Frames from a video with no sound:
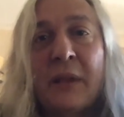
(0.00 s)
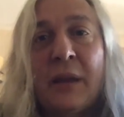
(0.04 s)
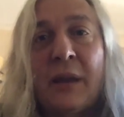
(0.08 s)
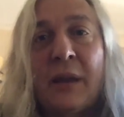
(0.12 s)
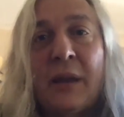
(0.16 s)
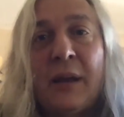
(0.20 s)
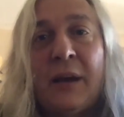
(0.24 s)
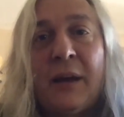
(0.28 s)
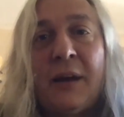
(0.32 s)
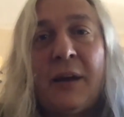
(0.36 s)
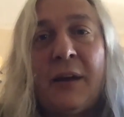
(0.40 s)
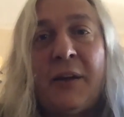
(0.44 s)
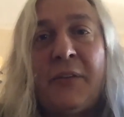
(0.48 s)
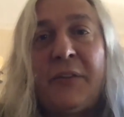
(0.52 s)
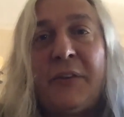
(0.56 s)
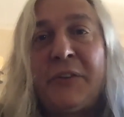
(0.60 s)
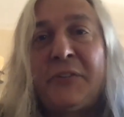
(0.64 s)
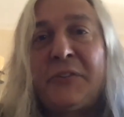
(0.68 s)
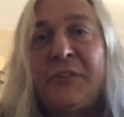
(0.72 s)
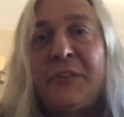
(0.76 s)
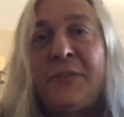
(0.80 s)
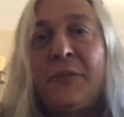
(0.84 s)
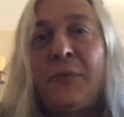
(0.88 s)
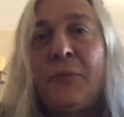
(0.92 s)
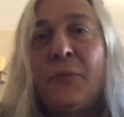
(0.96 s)
Uh, and
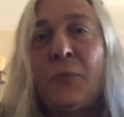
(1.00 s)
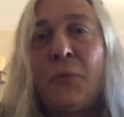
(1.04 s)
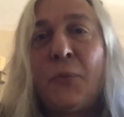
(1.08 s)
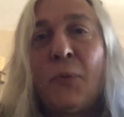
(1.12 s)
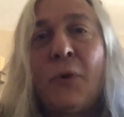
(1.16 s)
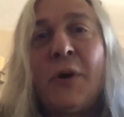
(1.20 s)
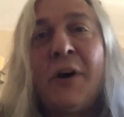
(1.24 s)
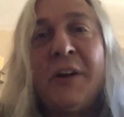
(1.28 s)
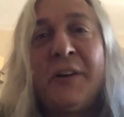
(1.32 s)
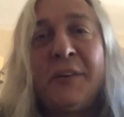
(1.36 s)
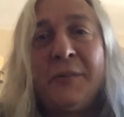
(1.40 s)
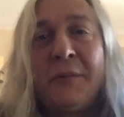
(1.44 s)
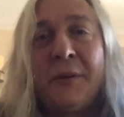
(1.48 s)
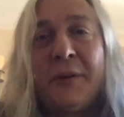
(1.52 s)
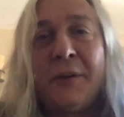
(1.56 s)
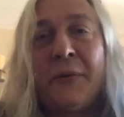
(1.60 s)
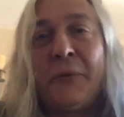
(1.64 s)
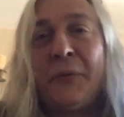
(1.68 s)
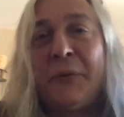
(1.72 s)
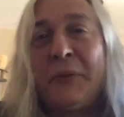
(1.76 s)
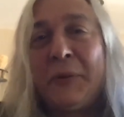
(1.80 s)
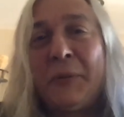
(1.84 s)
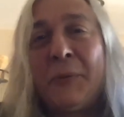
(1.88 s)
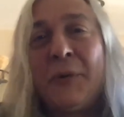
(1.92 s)
there's even one, only